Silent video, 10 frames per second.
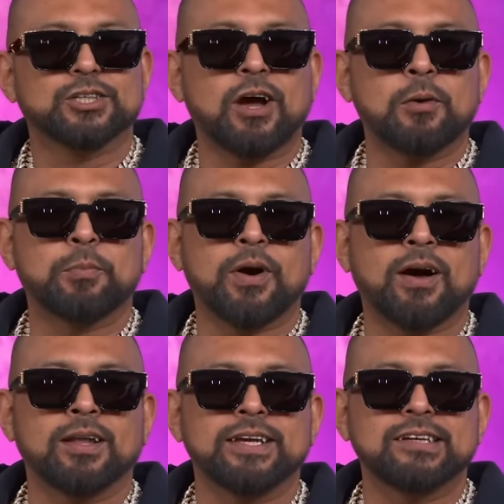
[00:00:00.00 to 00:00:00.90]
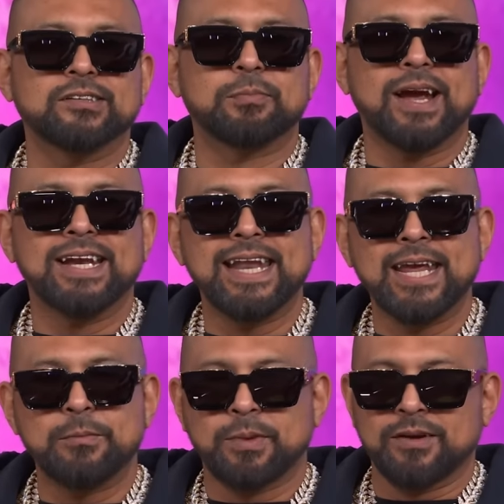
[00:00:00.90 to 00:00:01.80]
Sean Paul is my
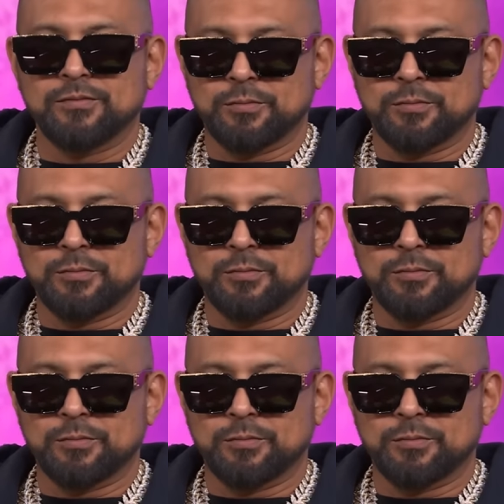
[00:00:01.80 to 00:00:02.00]
name.